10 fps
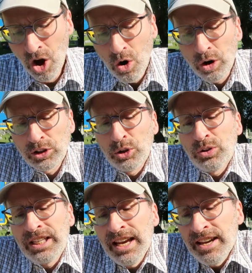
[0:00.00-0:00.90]
or to
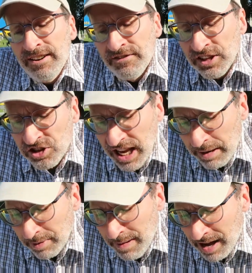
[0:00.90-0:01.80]
give the
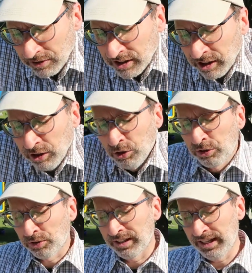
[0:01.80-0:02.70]
same amount to the
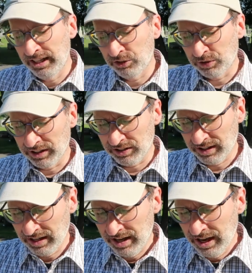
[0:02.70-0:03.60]
Lutheran interest,
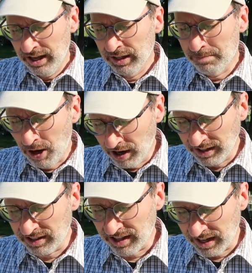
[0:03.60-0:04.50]
the
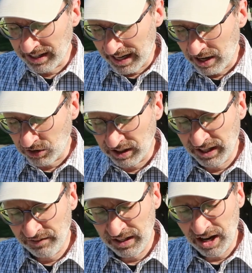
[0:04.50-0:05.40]
party selling out to
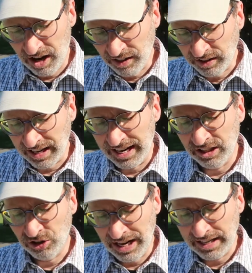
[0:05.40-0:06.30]
give the other a
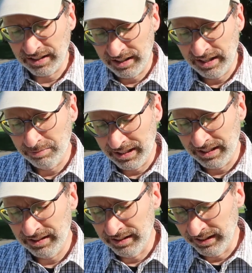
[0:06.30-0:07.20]
grant claim
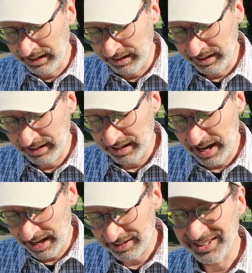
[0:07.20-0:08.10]
deed legally
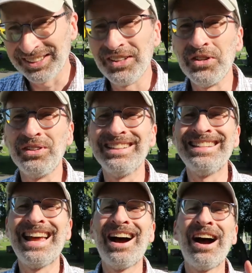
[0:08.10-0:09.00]
executed.
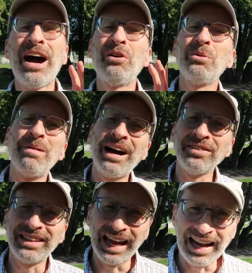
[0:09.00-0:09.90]
Now, how about
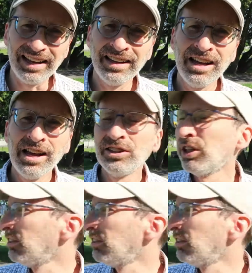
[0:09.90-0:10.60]
that? So the